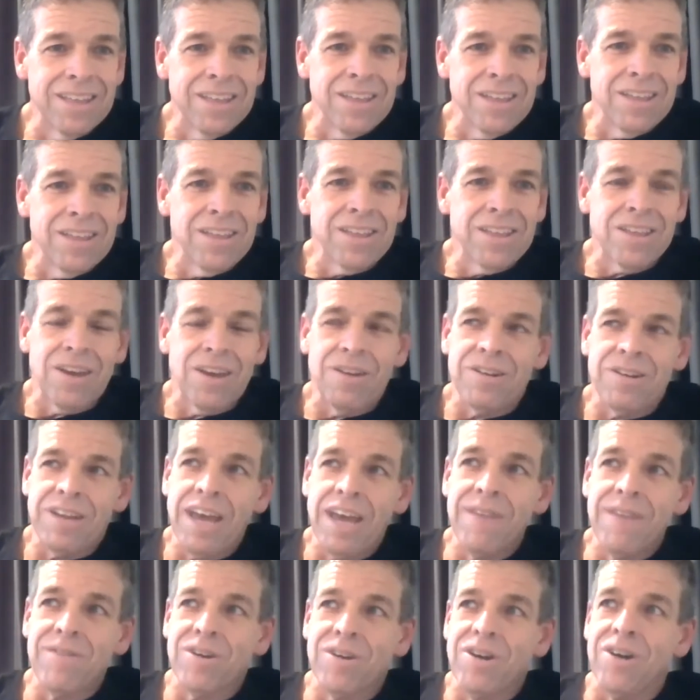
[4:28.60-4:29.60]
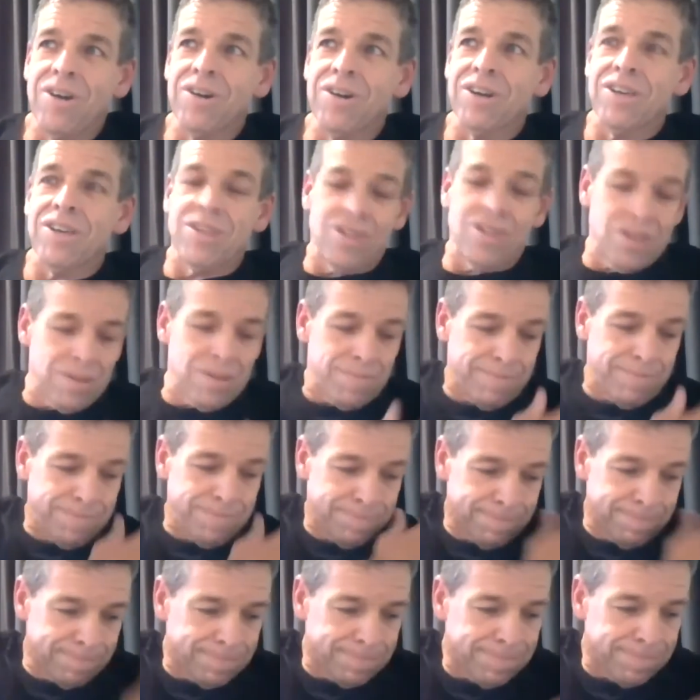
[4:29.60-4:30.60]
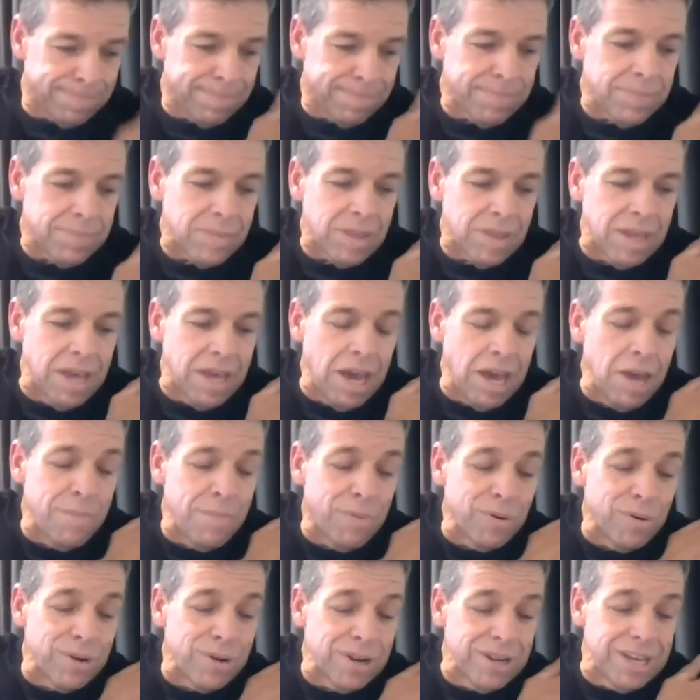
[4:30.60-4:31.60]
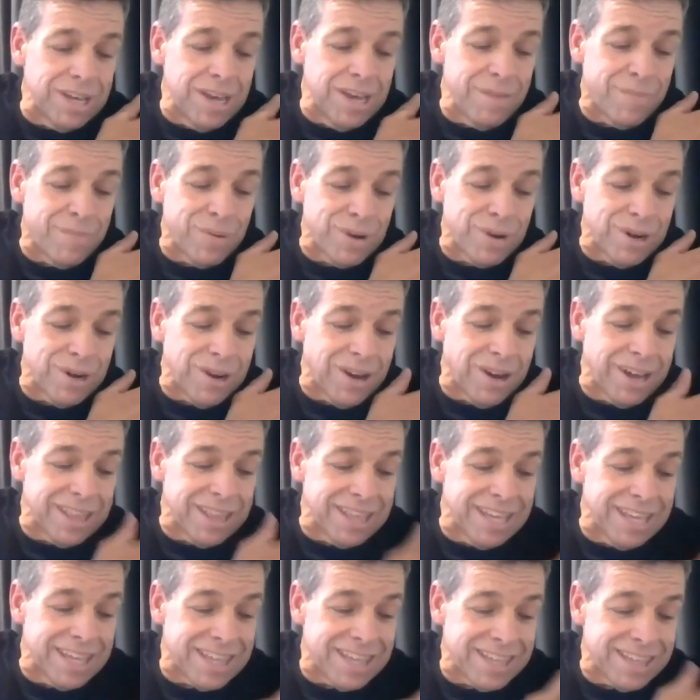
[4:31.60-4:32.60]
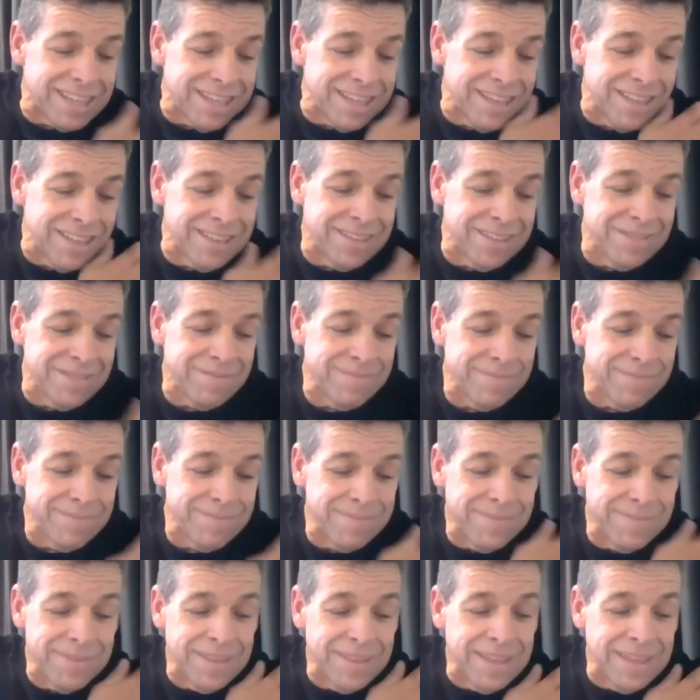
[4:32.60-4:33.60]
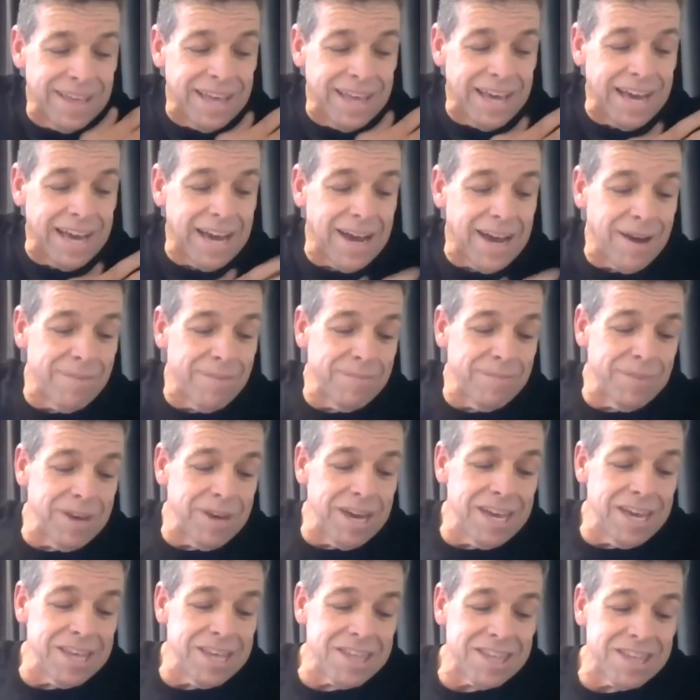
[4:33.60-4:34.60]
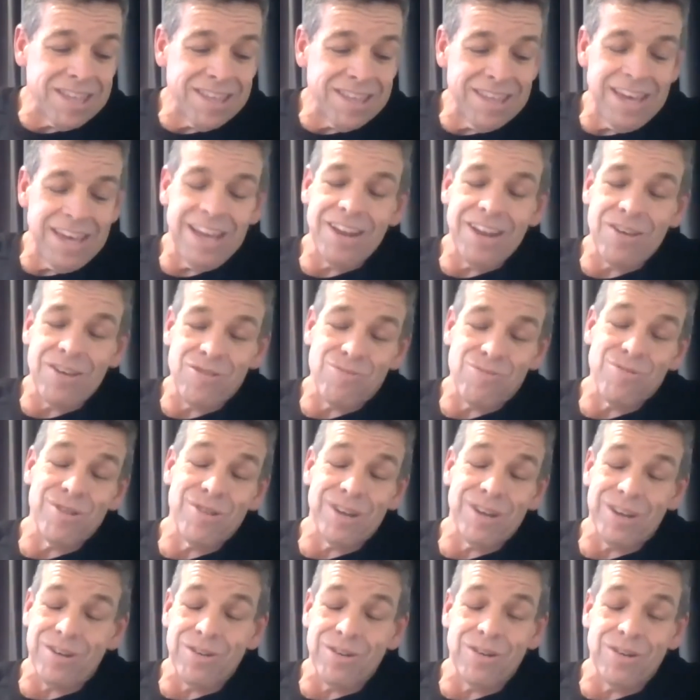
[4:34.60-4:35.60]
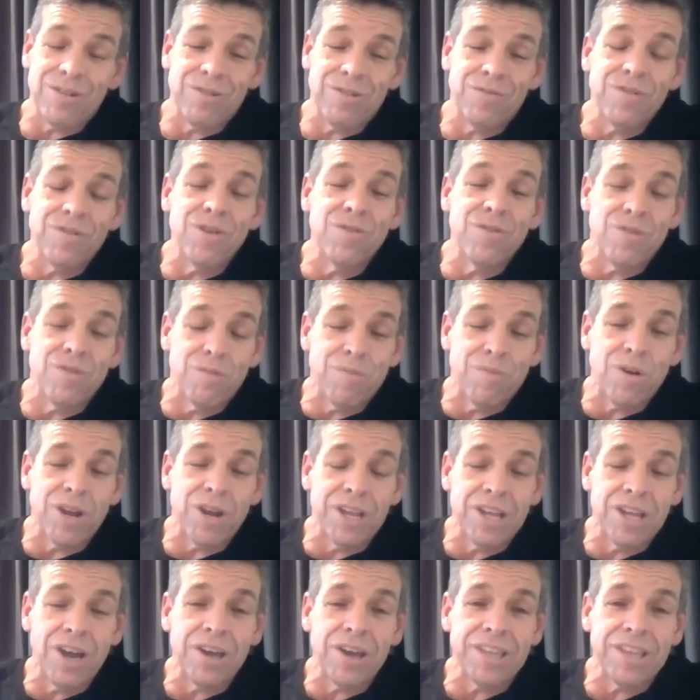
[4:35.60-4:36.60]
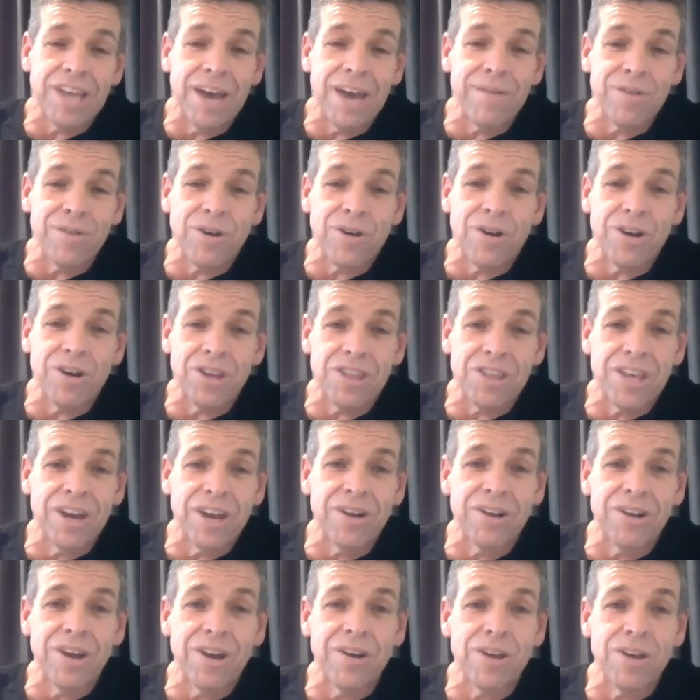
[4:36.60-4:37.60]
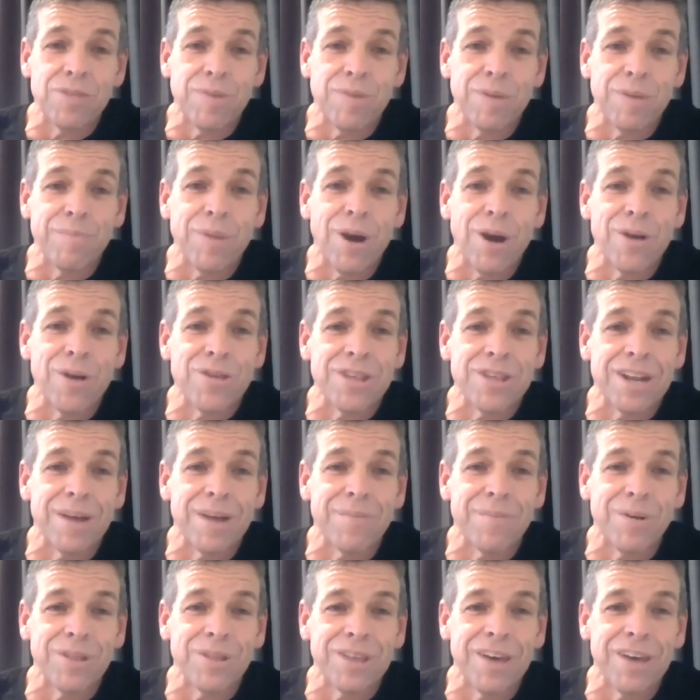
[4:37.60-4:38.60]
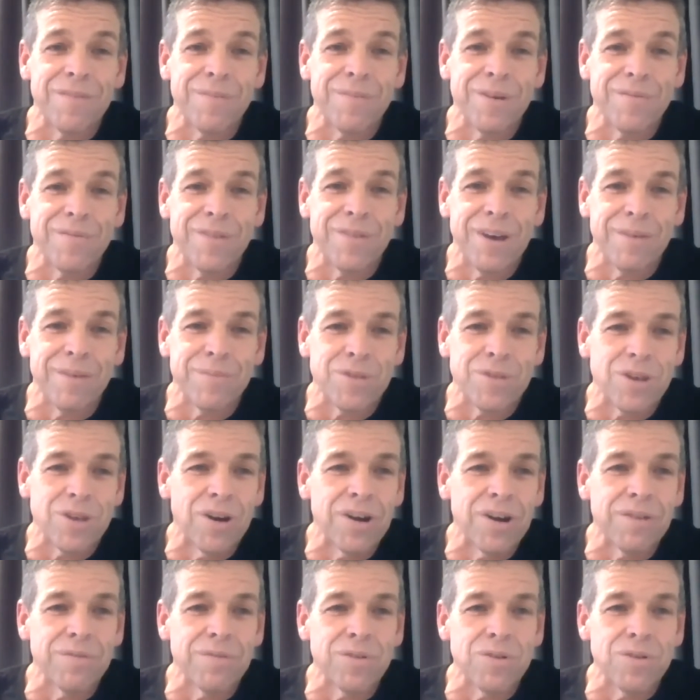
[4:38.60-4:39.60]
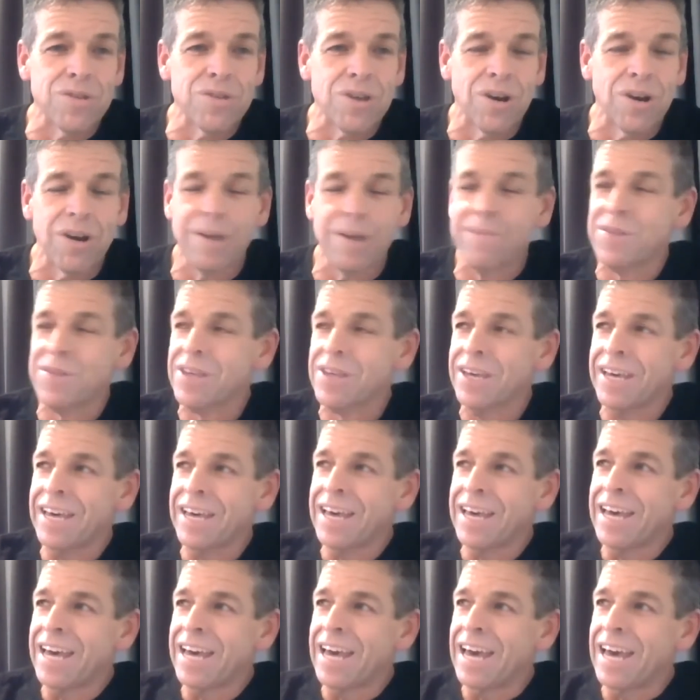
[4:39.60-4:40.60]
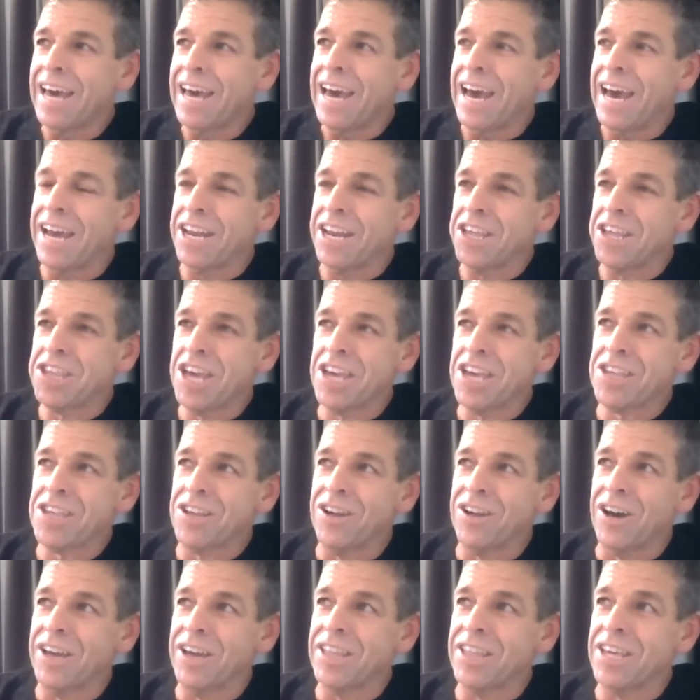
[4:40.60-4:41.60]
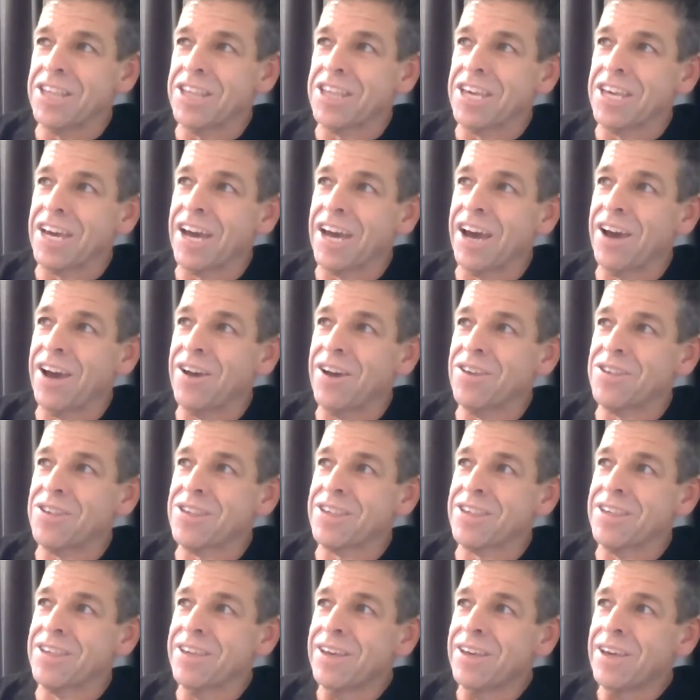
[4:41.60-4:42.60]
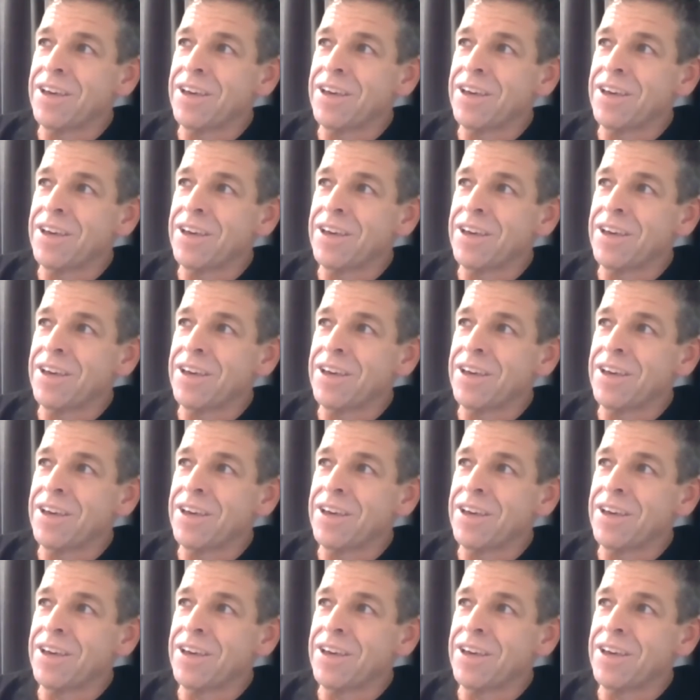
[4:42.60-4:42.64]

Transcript: So David Goggins, he put it like this. And it's really good. And a few of you probably know David Goggins now. I know he's been posted up on the FBFM side a few times. And he says it like this. He goes,